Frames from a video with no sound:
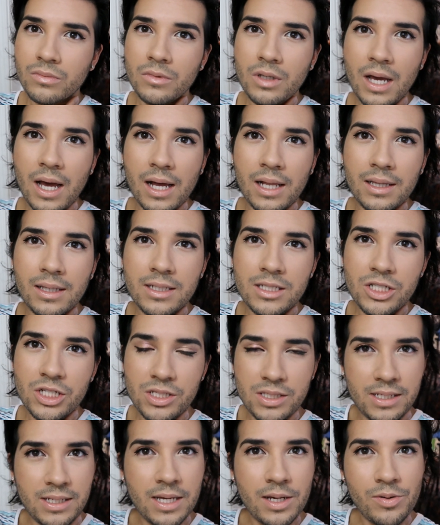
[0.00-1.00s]
yeah, let's
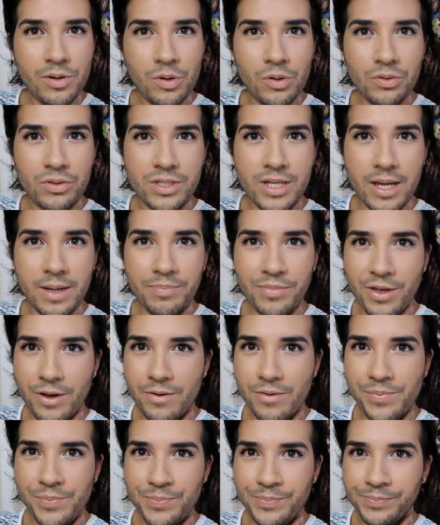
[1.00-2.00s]
just see how it holds up
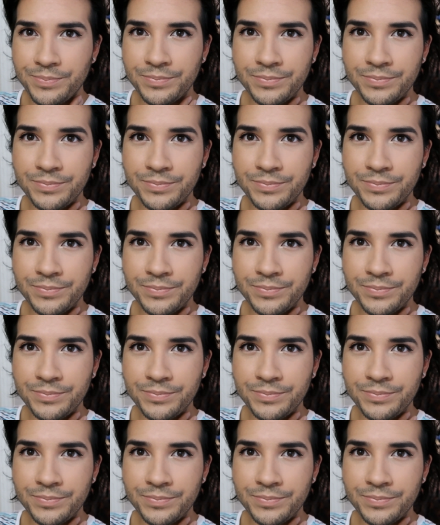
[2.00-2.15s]
though.